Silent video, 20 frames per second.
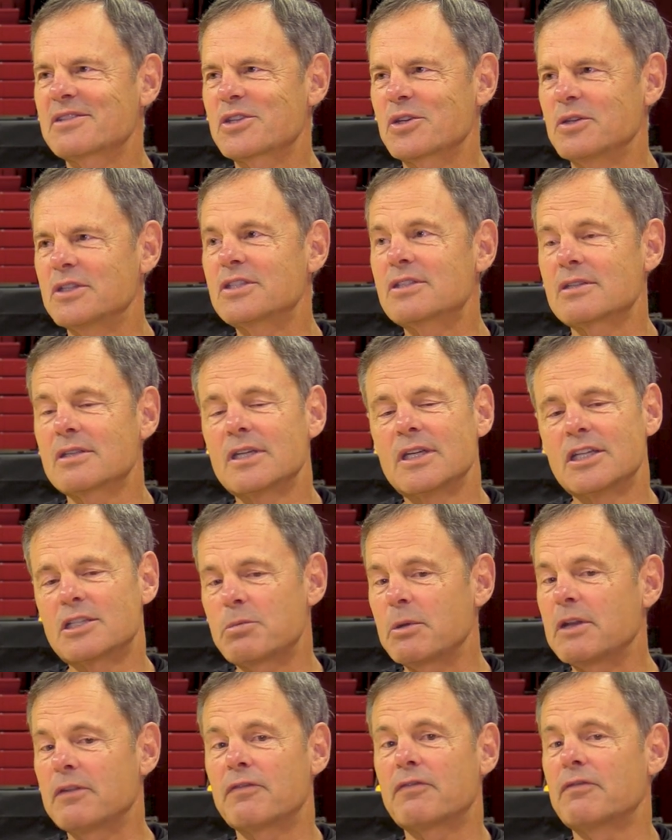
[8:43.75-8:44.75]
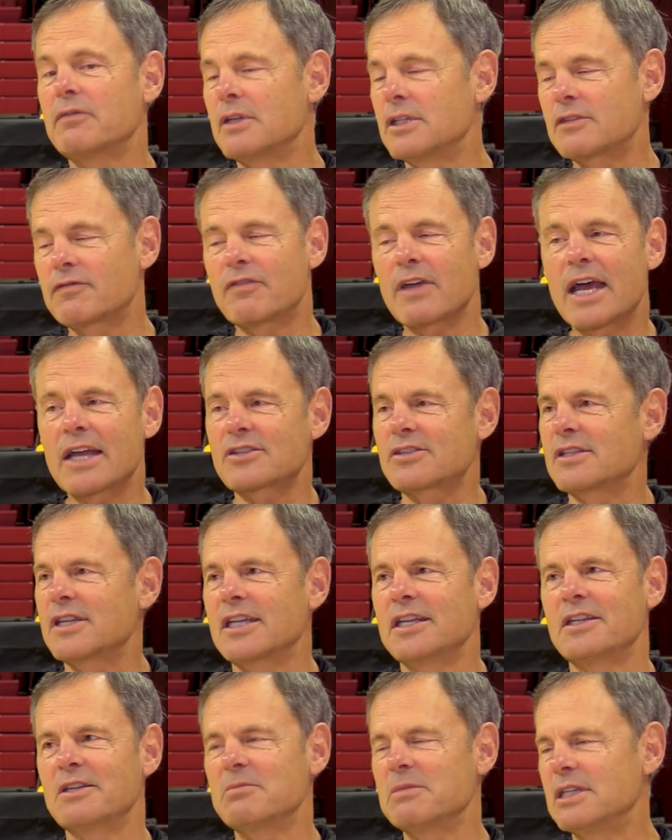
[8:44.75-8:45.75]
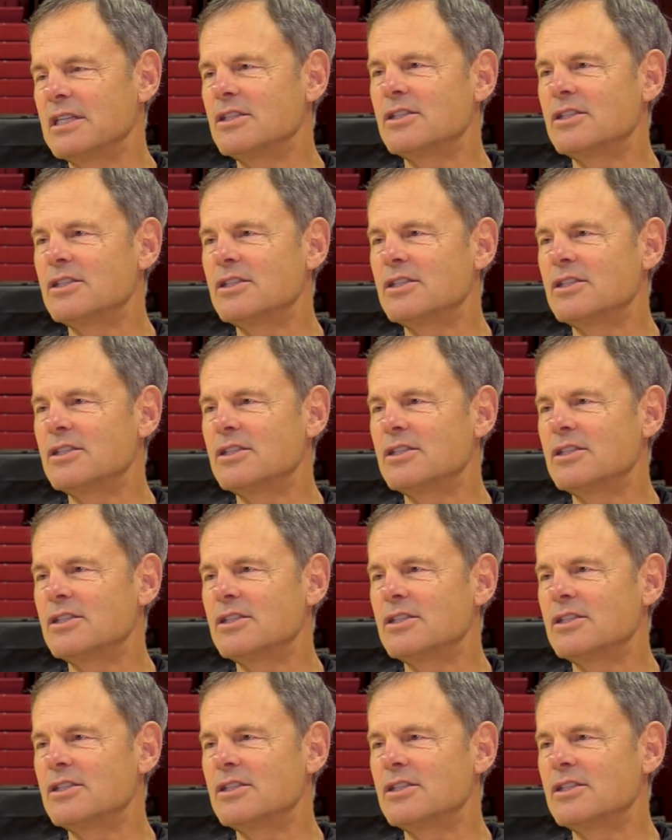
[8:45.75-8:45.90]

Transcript: So it's fascinating to me,